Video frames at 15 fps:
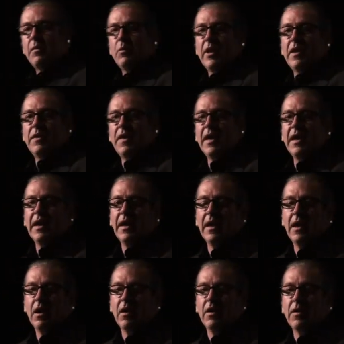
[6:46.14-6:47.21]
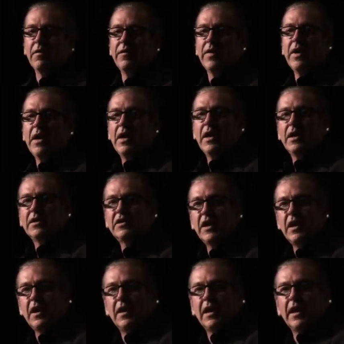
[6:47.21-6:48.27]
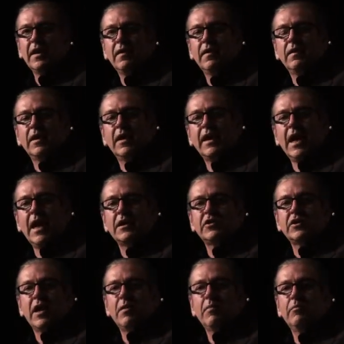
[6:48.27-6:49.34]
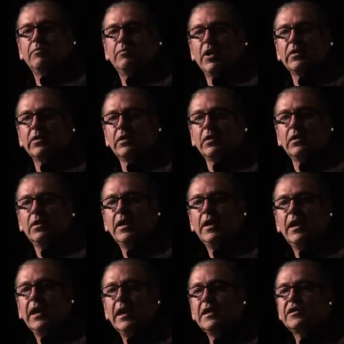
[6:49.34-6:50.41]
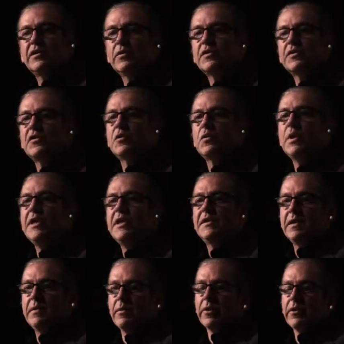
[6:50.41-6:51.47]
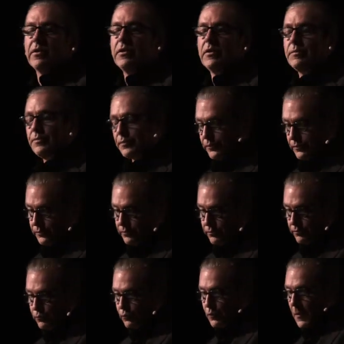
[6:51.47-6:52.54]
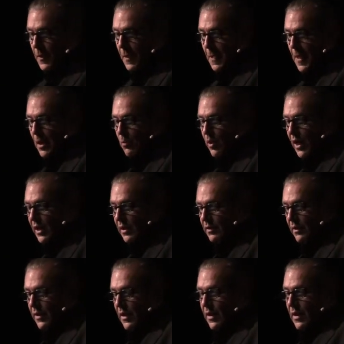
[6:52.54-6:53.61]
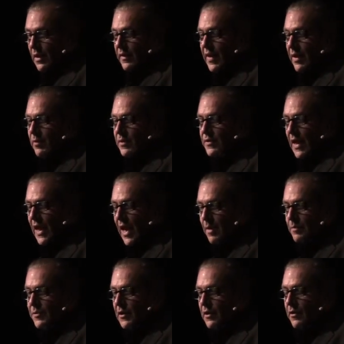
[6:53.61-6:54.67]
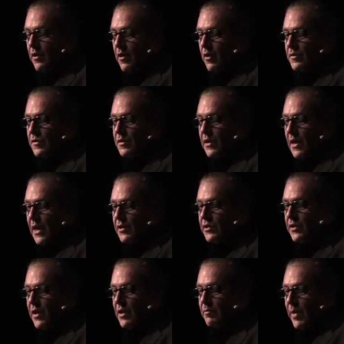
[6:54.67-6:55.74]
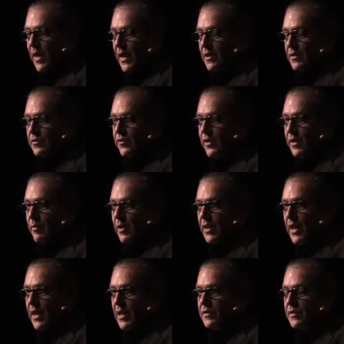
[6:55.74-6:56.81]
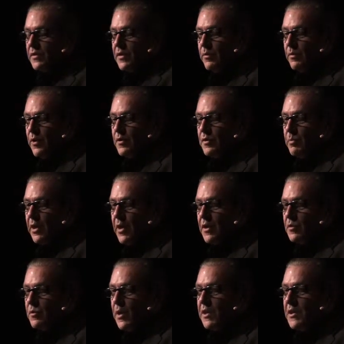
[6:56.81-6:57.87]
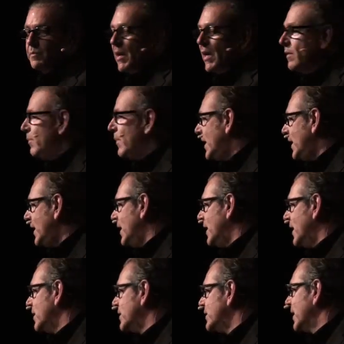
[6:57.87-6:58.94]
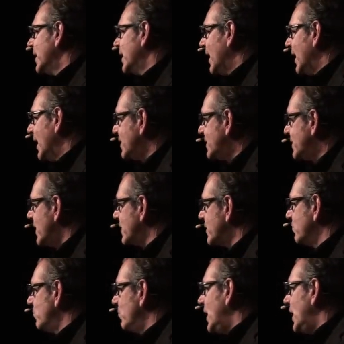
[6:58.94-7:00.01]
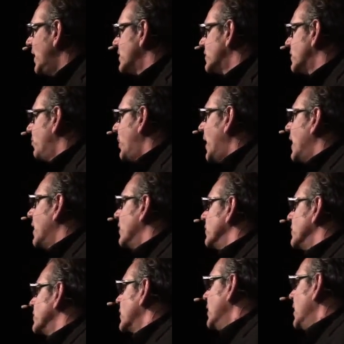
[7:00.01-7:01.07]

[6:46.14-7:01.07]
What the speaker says: we're thinking of turning the ketchup bottle into a squeezy bottle. Well, there was absolute consternation in Baker Street where the agency was, because we'd spent many years and tens of millions of pounds